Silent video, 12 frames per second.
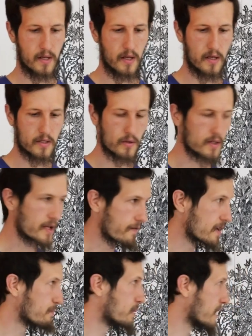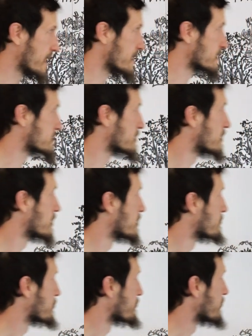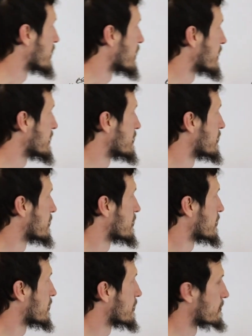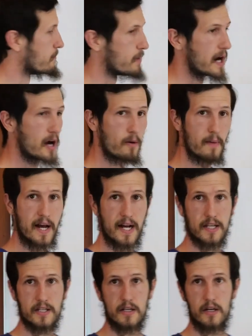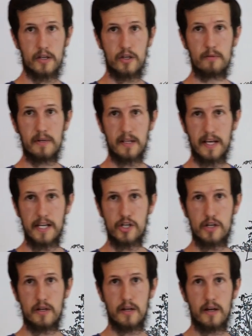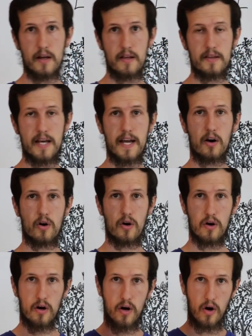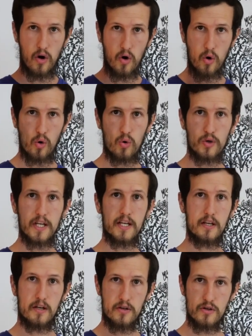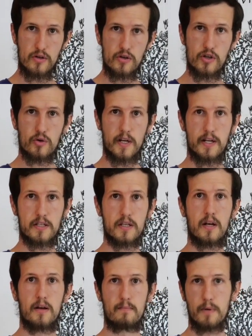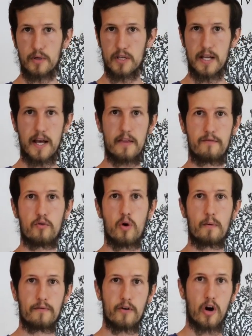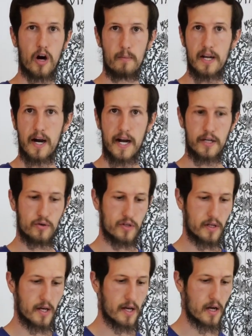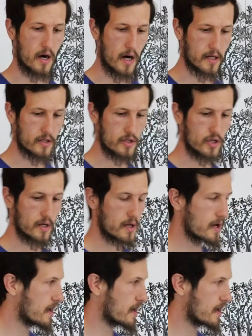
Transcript: So living plants provide biomass accumulation. They are holding nutrients, most of that in the form of carbon, hydrogen, and oxygen.